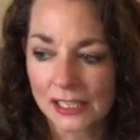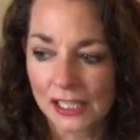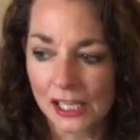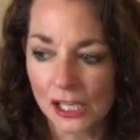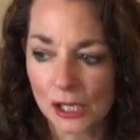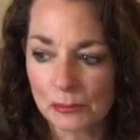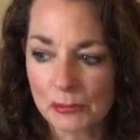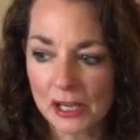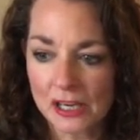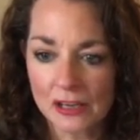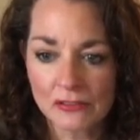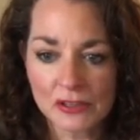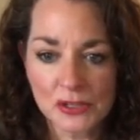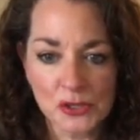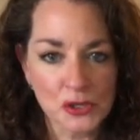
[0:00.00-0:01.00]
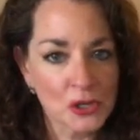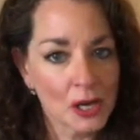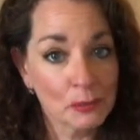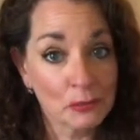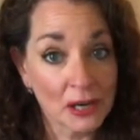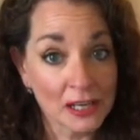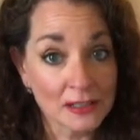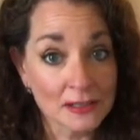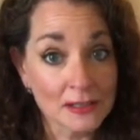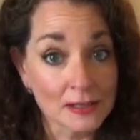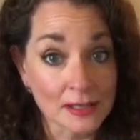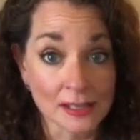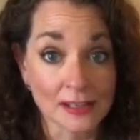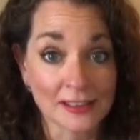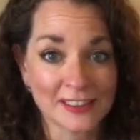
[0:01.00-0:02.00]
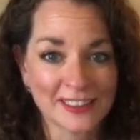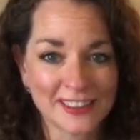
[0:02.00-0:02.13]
uh, many of us are not practicing.